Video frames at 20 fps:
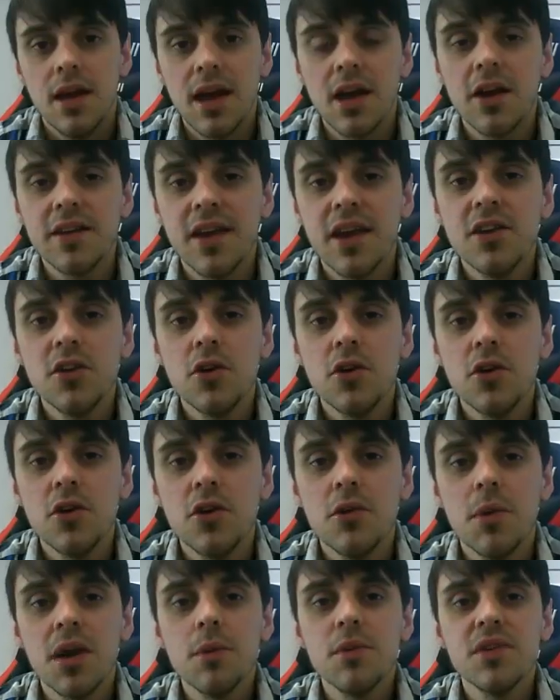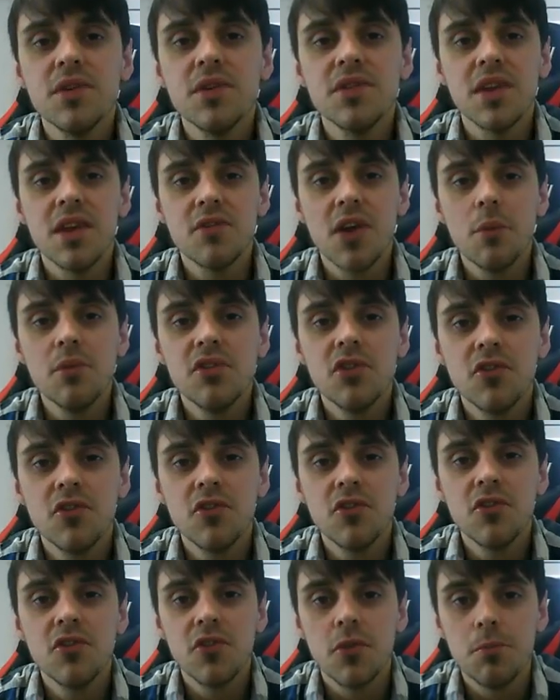Hey guys, how you doing? My name is Steve, coming
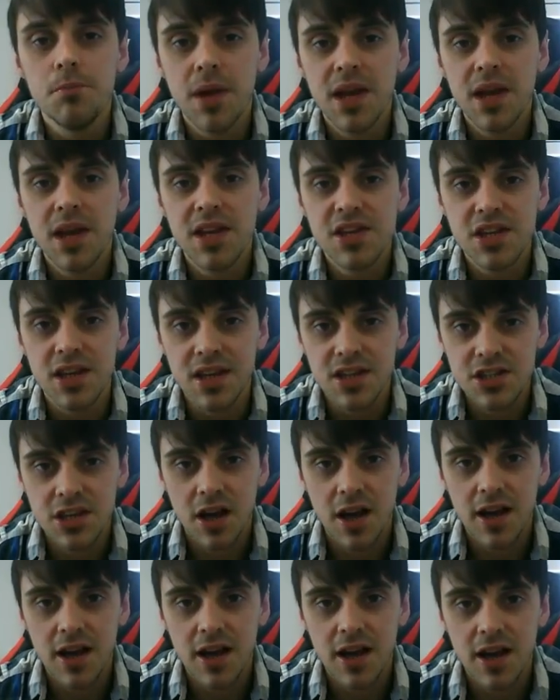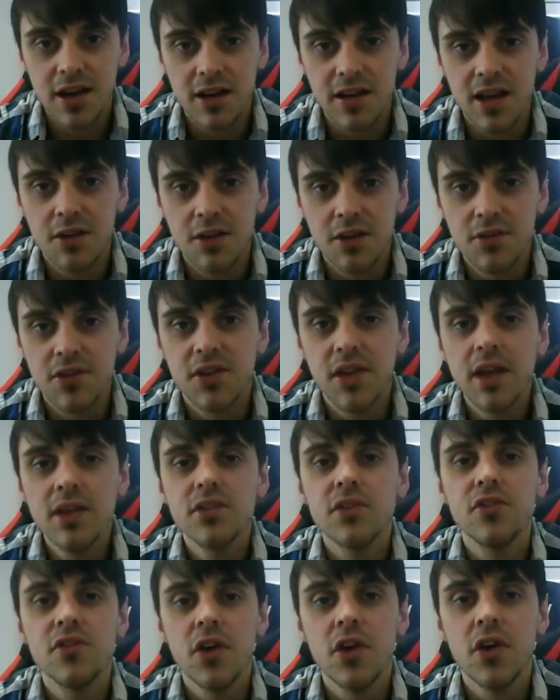to you from Beijing in China. Now
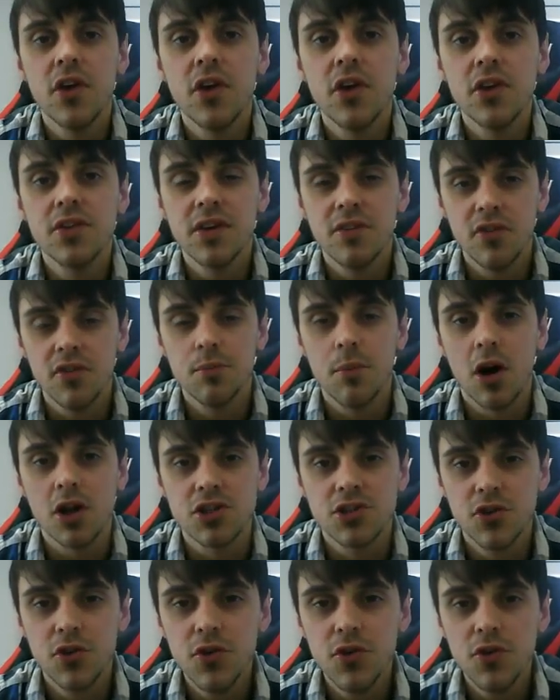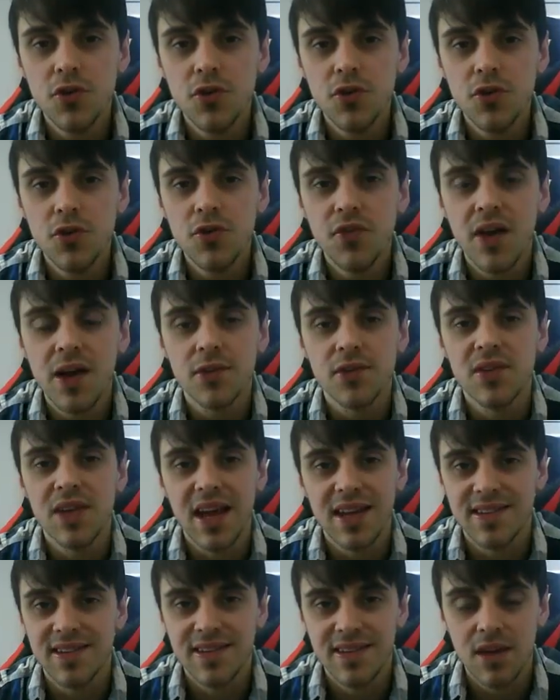today is the 13th of March
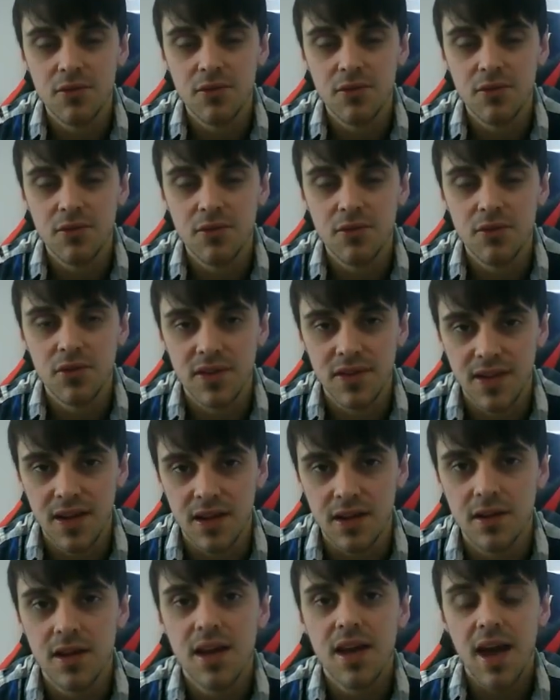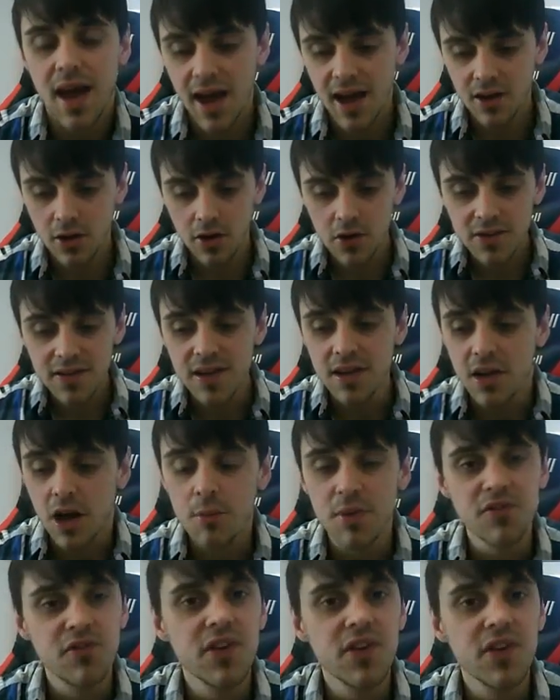2017, and
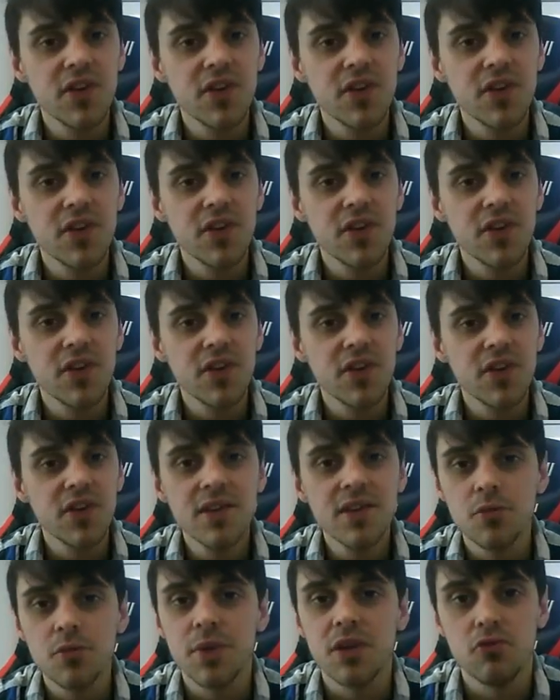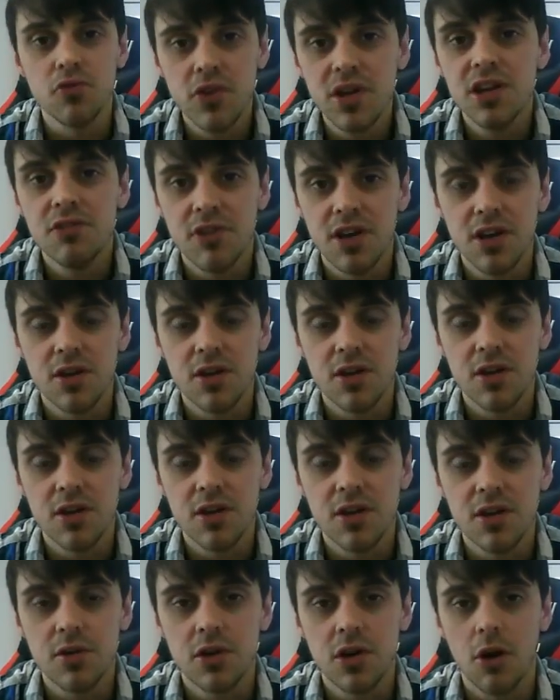honestly, I mean, things have been
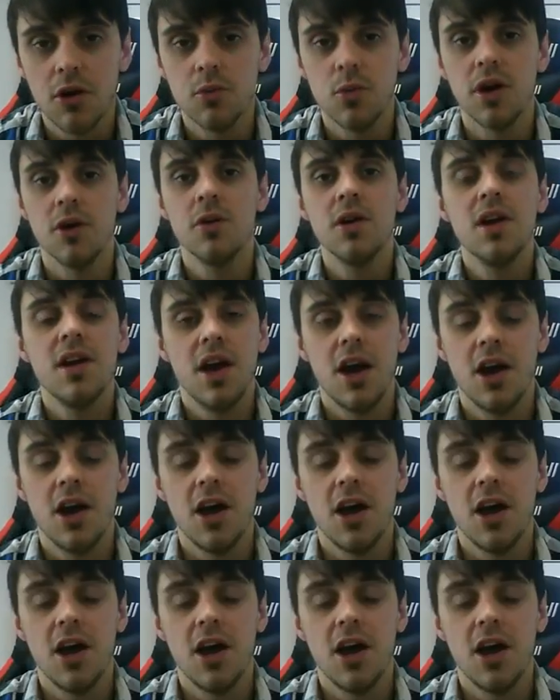really going well